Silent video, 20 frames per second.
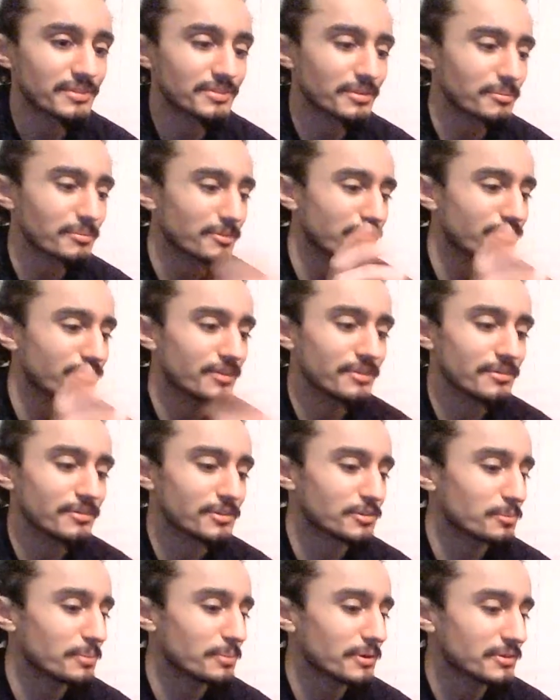It's like my
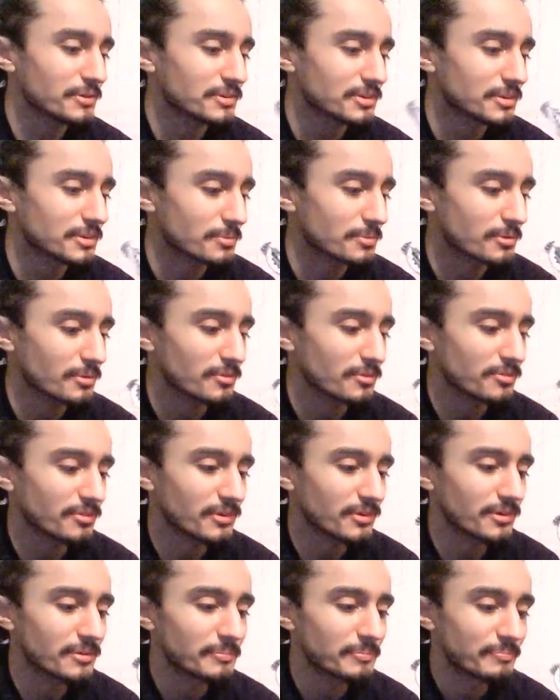favorite spear tip so
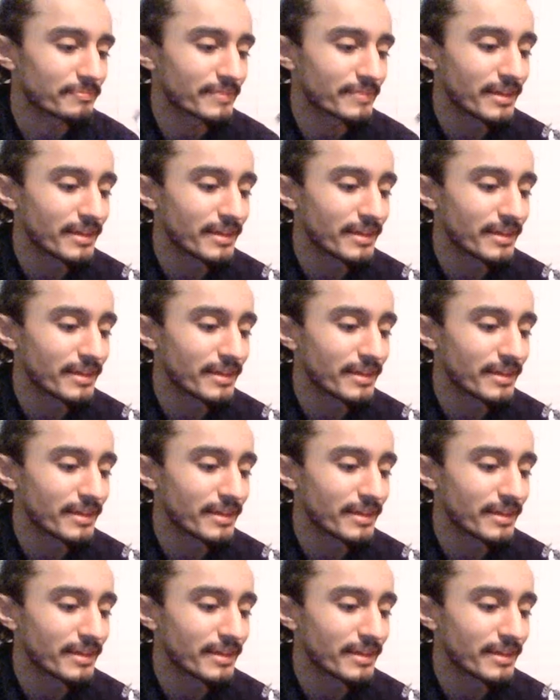far.